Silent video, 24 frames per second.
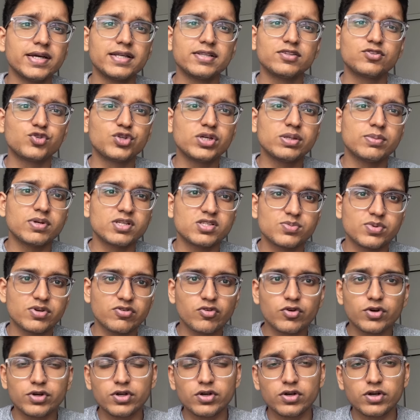3 months
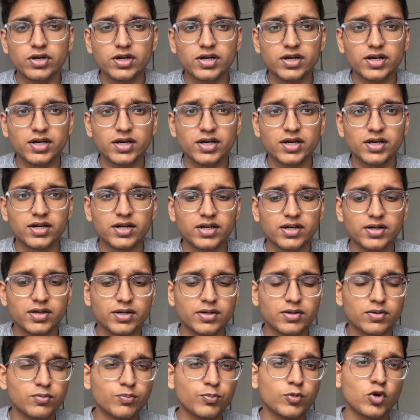before your
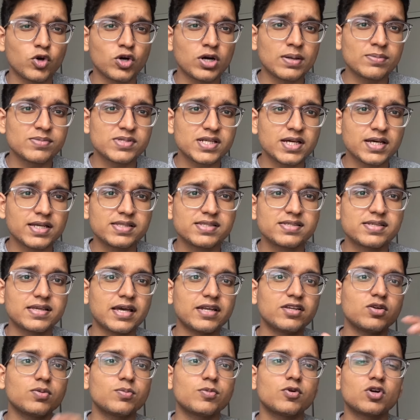program starts,
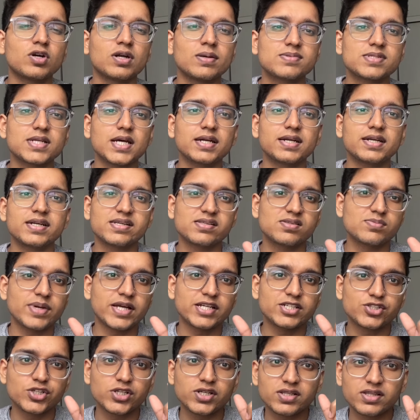and your program start date is
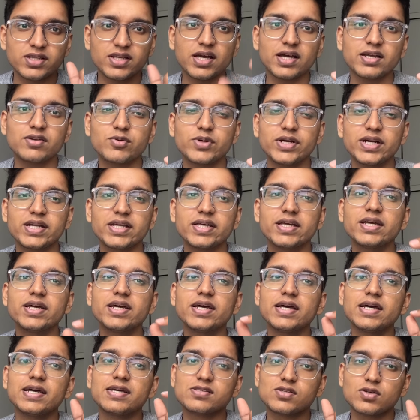mentioned in the I-20.
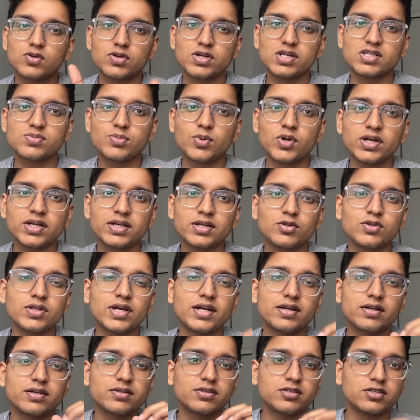So corresponding to
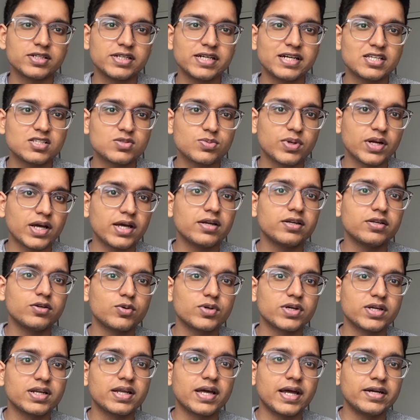that, 30 days prior you
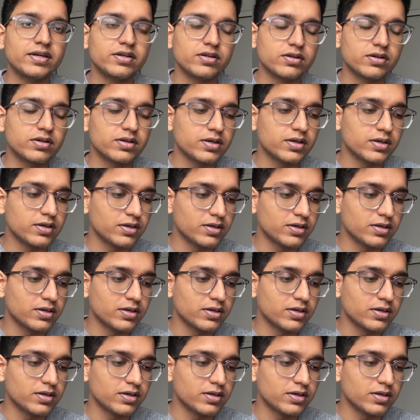can enter.